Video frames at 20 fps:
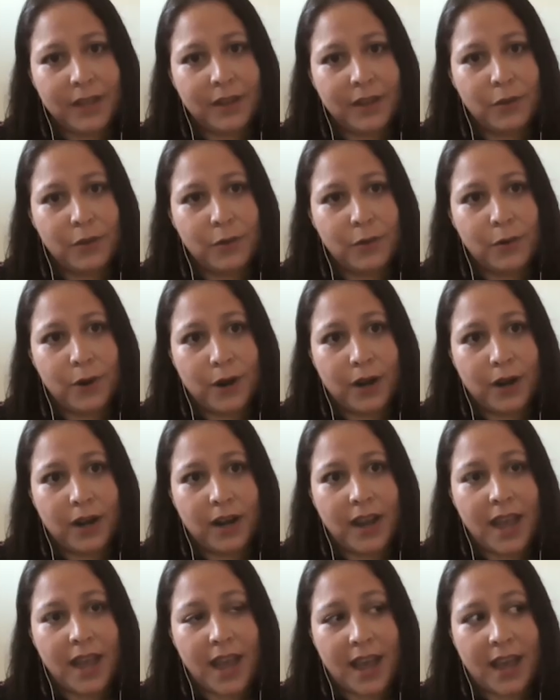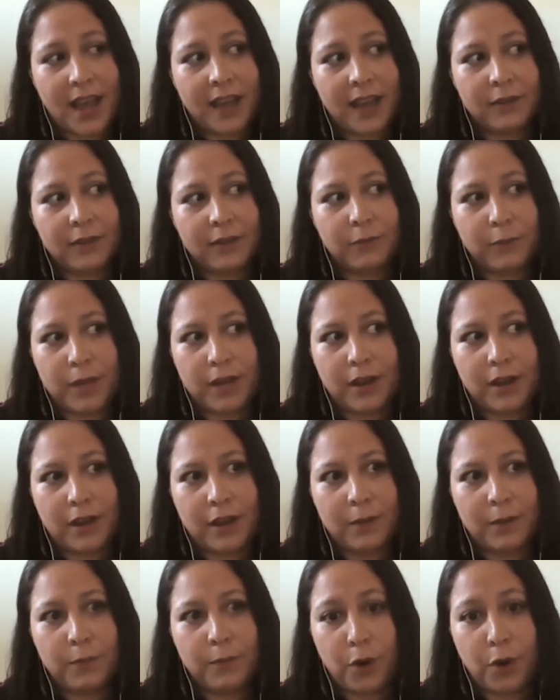or at
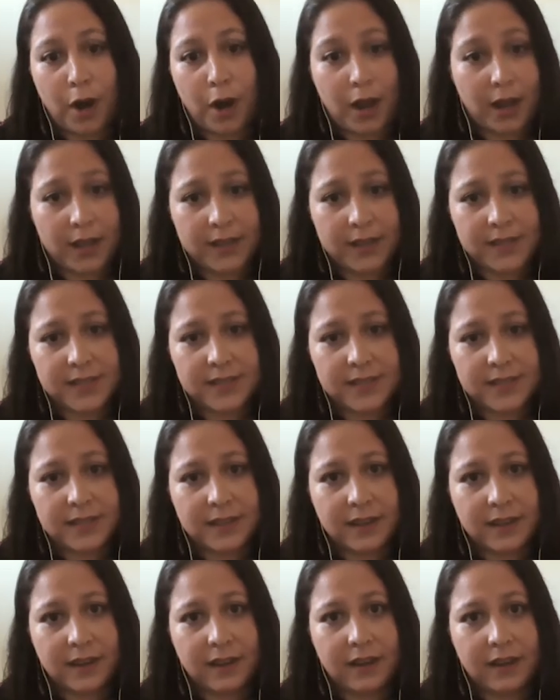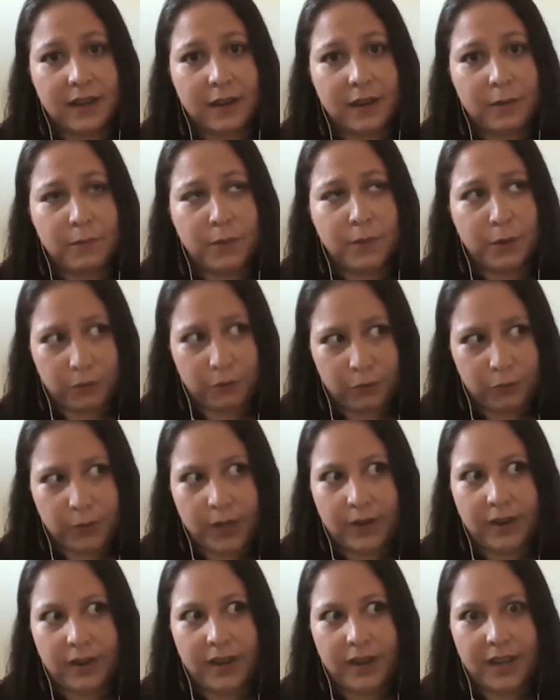Rekon Prods on both
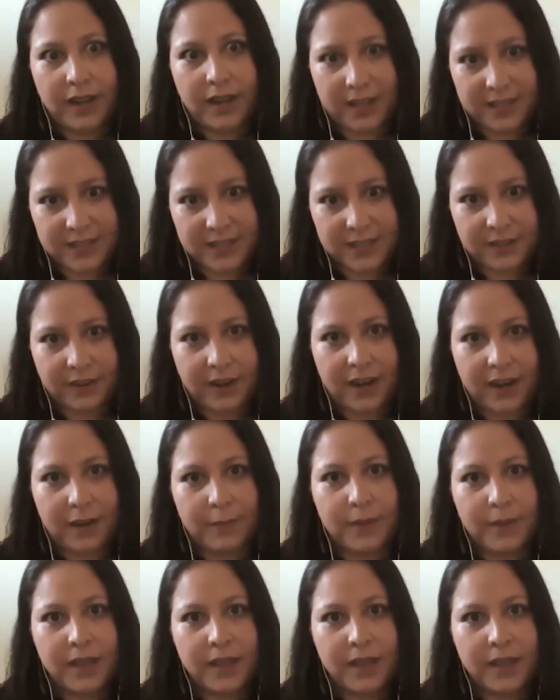Twitter and Instagram.